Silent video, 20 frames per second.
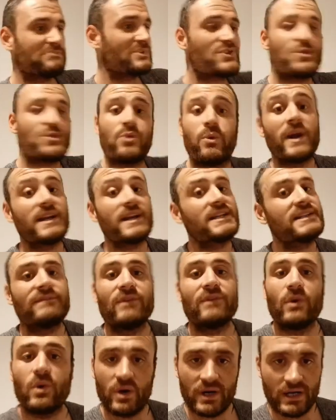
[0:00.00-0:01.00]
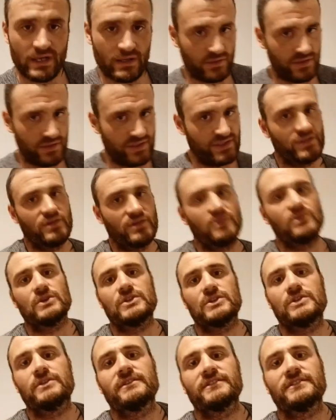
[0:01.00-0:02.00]
24 hours to go
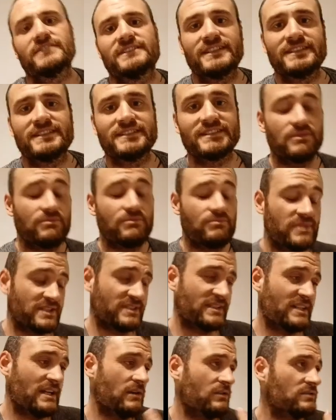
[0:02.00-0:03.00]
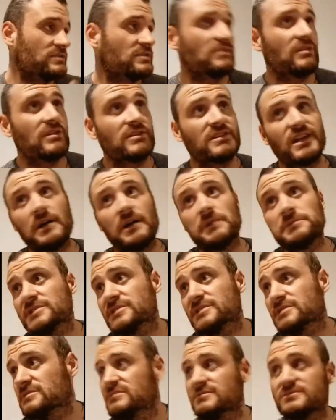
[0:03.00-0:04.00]
through your system is now slowed down
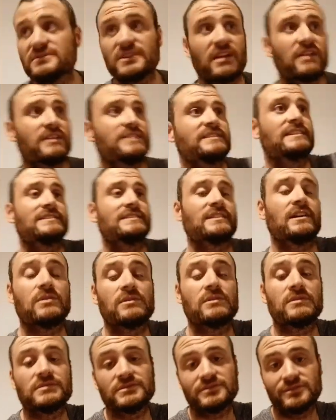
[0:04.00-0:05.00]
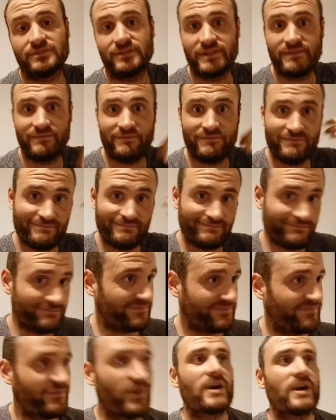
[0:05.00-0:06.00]
to 36 hours or even
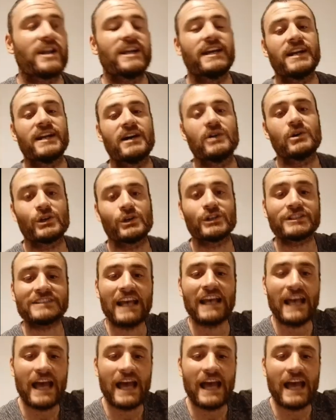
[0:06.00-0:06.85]
48 hours.